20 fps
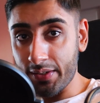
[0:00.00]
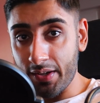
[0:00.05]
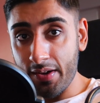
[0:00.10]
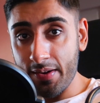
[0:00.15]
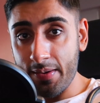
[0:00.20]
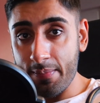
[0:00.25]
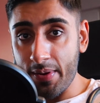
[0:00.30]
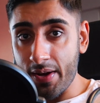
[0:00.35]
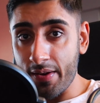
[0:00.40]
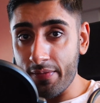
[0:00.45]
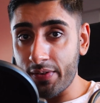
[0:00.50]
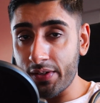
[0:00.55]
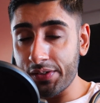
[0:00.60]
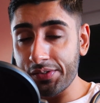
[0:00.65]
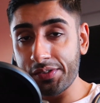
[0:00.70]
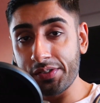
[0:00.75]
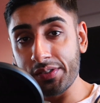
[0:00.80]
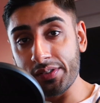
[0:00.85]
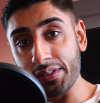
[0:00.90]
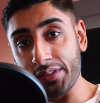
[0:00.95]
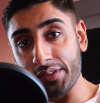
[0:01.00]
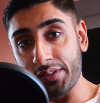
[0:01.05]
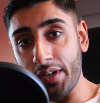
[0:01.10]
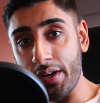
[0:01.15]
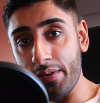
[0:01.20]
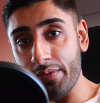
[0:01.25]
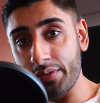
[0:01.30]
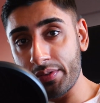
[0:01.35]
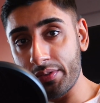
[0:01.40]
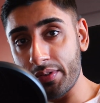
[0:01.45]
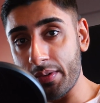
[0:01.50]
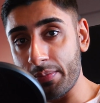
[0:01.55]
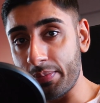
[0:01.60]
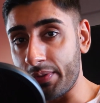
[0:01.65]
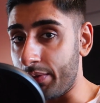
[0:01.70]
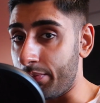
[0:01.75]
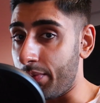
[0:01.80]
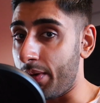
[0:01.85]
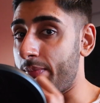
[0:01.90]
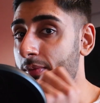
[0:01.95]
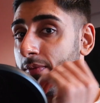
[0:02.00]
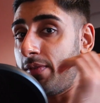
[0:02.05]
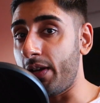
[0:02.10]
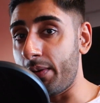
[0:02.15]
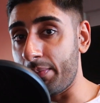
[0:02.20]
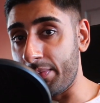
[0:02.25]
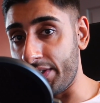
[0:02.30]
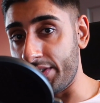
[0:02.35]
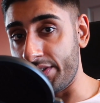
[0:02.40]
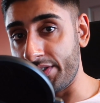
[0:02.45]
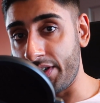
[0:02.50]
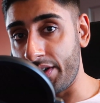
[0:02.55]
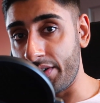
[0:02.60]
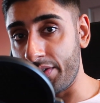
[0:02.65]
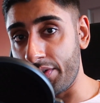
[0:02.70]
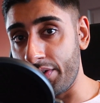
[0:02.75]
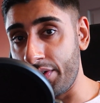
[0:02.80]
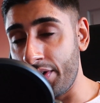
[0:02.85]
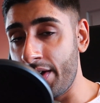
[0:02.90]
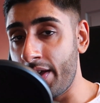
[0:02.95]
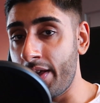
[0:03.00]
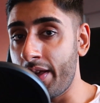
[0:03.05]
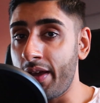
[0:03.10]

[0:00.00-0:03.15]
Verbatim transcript: learn about functions in JavaScript and web development in general.